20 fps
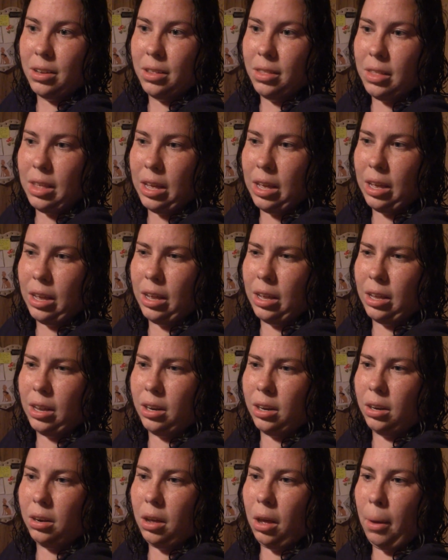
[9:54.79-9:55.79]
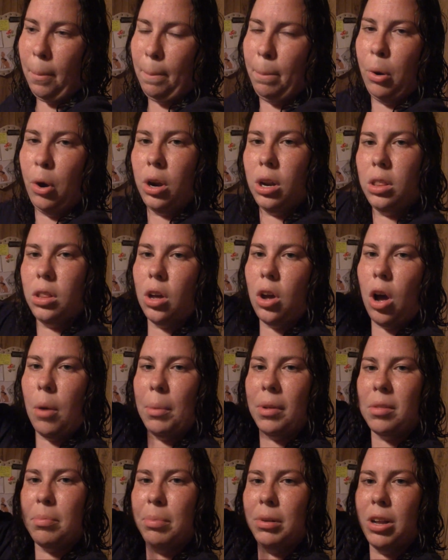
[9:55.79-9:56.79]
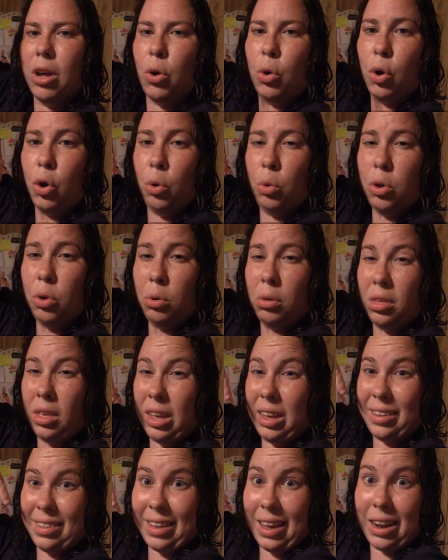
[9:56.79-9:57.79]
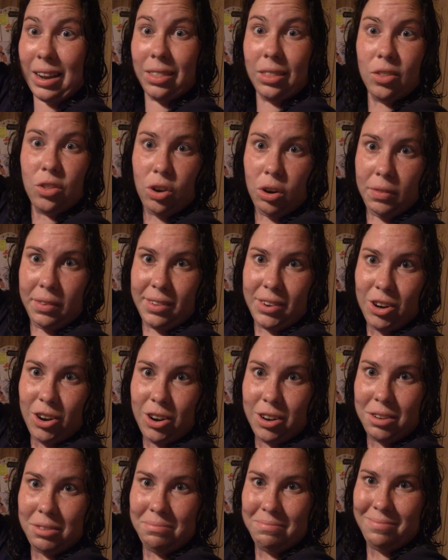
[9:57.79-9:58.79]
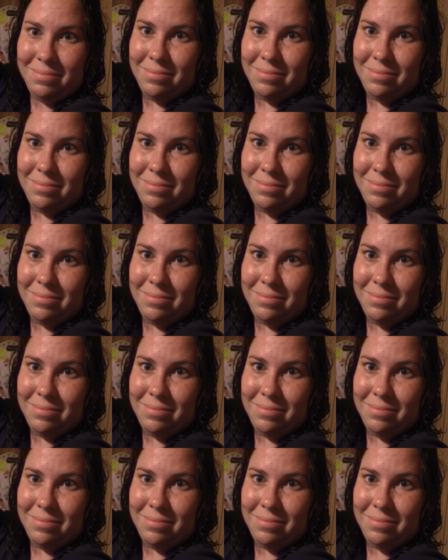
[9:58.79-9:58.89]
then put in the comments below who you think is getting the service dog.